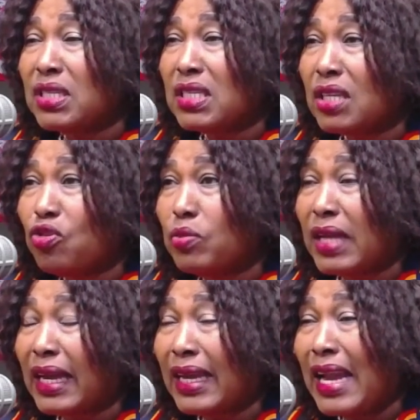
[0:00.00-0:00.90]
Said you can
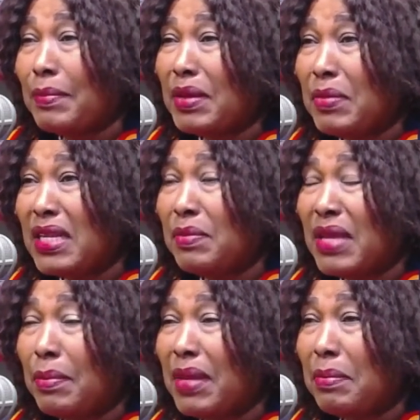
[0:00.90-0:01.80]
cry me
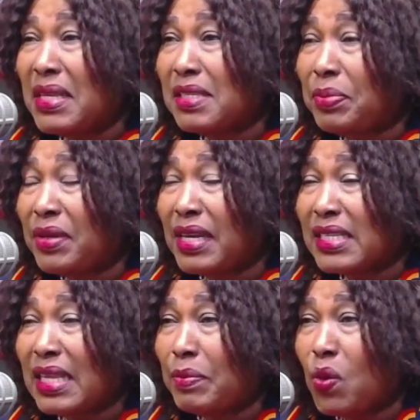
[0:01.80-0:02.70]
minimum experience
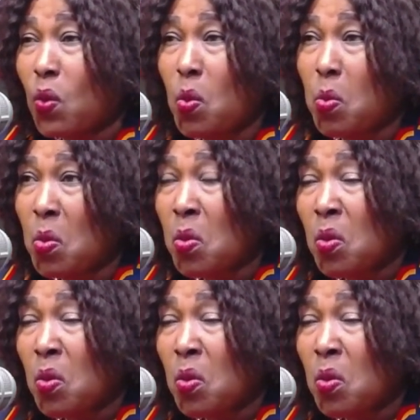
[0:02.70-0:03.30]
at me come.